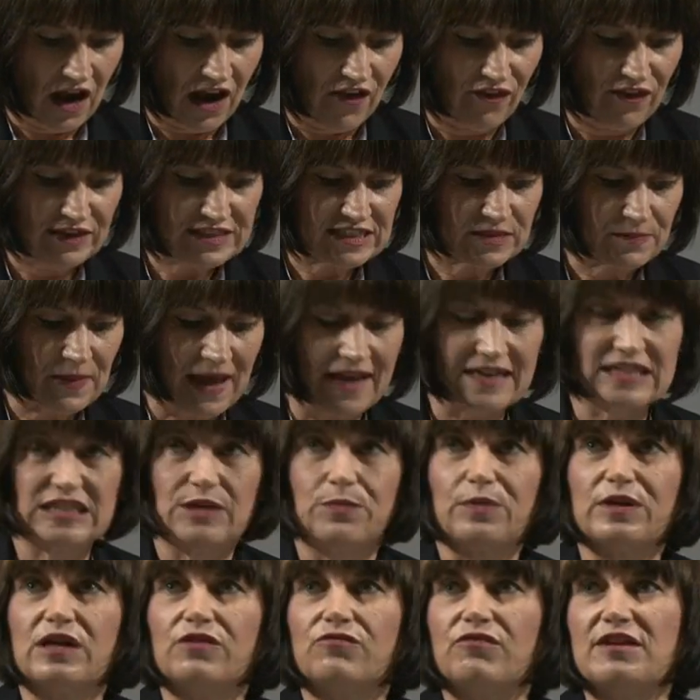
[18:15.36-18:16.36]
And this is backed
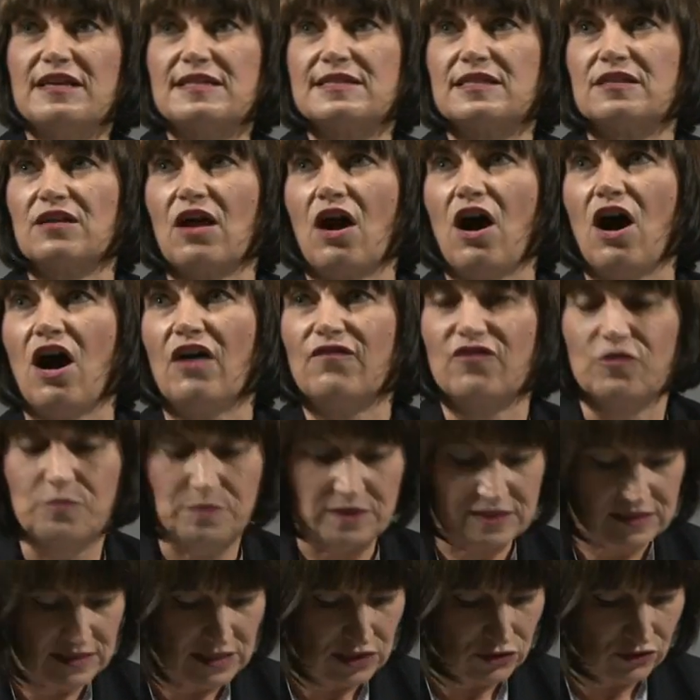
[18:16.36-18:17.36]
up in a recent Harvard
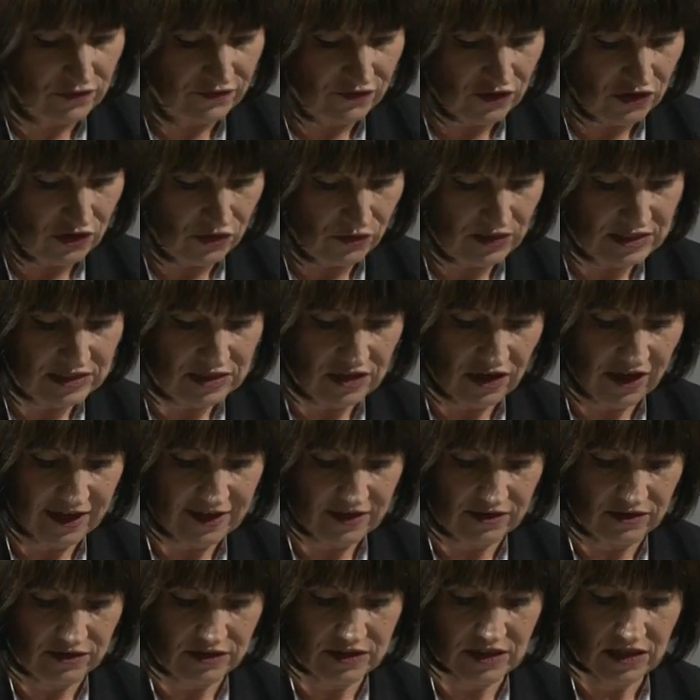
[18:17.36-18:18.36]
Business Review
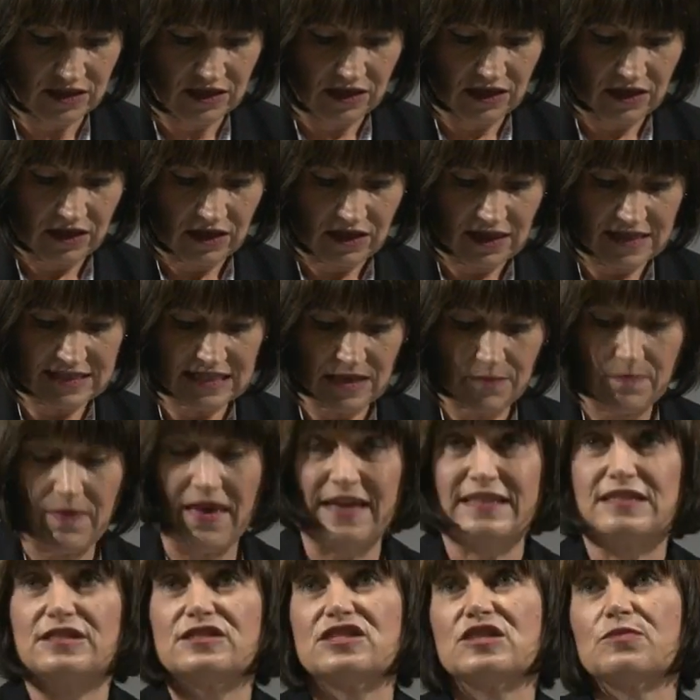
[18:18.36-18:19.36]
entitled, "Is It
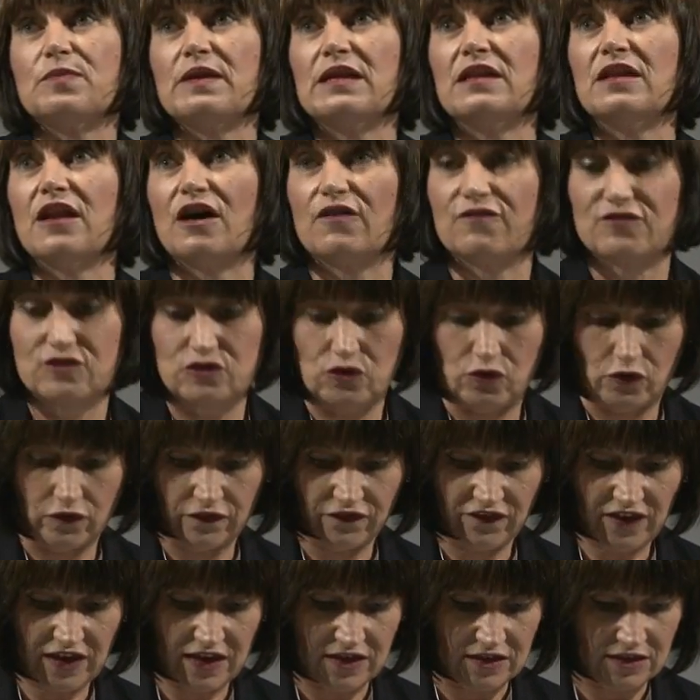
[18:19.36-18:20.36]
Better to Be Loved or
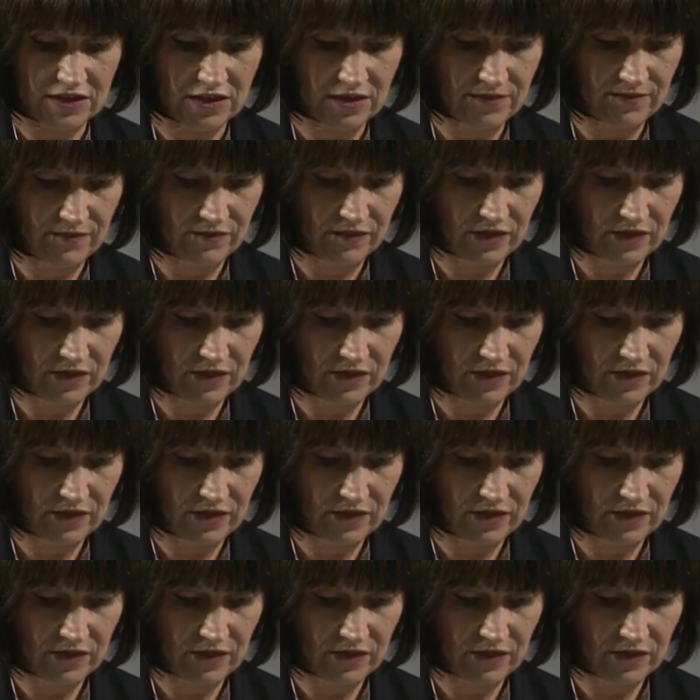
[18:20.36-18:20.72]
Feared?"